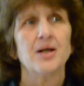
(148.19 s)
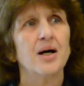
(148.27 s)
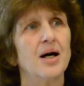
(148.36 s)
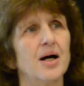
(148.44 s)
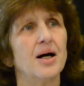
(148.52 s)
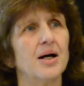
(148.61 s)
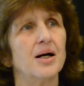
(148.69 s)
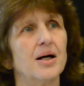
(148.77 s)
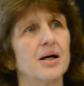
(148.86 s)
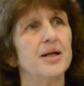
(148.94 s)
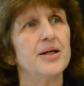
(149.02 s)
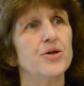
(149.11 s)

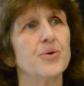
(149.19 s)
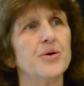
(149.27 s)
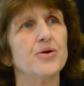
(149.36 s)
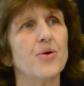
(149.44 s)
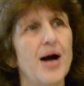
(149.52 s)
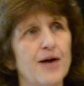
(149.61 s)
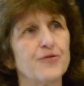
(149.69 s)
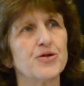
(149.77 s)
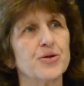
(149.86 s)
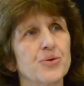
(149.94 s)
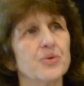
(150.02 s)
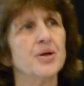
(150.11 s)
Uh, you, you have
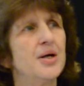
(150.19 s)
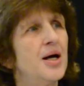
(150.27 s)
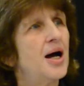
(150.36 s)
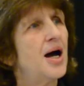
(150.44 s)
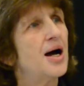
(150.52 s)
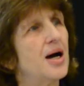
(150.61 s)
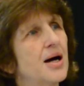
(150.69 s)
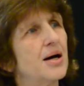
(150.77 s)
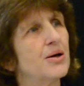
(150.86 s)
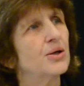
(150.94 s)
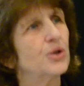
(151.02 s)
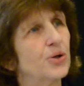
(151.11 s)
to
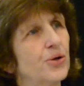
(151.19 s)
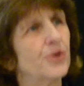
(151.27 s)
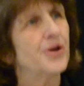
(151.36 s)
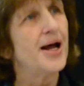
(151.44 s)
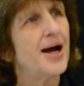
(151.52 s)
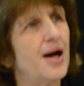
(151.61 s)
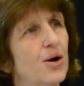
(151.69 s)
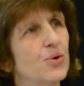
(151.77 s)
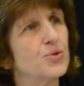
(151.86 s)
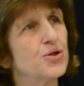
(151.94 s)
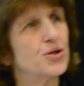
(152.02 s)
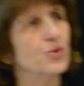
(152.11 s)
uh, learn
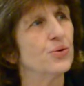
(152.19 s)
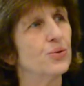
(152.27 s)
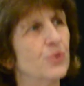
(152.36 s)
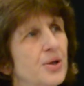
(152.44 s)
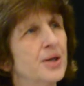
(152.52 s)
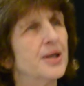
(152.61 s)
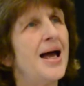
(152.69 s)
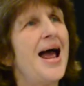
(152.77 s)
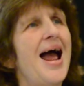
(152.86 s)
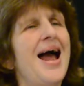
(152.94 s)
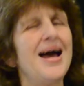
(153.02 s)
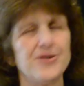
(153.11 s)
how to
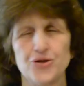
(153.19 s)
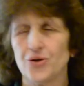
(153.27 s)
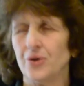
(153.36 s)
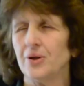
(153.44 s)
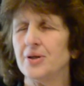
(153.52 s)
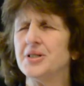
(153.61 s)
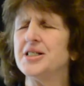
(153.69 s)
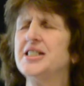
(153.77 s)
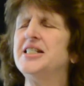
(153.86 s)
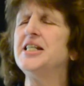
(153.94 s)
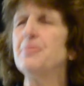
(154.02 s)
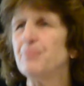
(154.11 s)
handle
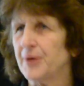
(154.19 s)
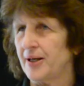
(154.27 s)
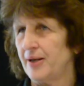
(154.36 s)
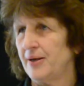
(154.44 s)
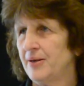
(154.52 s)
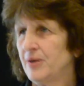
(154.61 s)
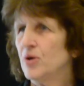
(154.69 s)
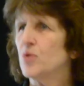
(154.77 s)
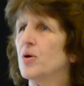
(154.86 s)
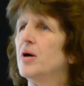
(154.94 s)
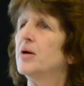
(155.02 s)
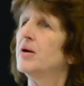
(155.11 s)
deeply,
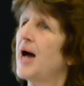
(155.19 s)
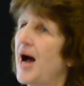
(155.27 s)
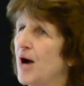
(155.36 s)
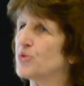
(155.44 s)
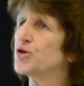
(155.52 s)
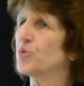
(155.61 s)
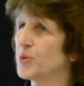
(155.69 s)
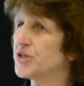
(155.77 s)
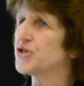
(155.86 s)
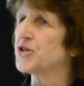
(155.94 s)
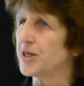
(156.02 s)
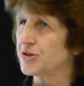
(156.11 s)
how to
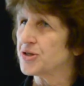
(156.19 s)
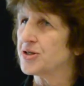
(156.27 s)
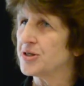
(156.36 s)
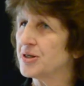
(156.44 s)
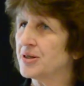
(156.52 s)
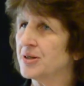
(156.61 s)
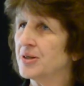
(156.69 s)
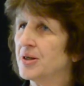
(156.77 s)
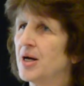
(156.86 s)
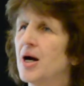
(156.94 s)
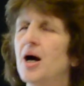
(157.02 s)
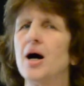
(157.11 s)
resist
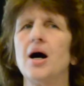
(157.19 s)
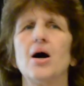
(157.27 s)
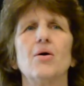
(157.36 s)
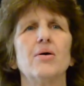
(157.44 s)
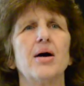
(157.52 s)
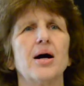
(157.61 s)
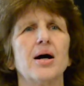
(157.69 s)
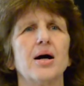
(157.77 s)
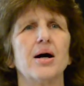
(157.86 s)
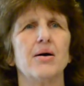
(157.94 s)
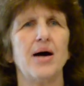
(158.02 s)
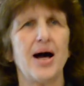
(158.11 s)
uh,
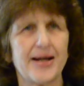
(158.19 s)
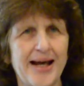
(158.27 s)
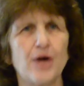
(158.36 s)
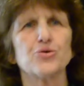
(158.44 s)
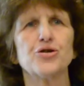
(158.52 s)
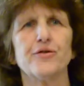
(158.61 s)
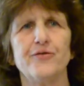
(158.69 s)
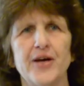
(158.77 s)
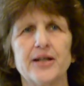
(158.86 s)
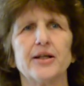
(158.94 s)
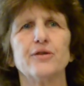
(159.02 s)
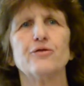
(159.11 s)
uh
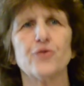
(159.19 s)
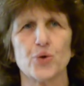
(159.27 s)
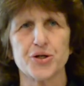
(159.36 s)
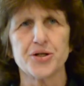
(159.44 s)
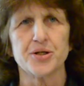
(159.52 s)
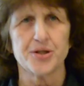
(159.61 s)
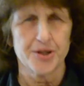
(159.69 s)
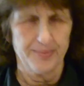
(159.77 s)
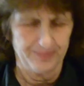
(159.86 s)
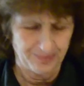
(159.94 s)
countervailing forces.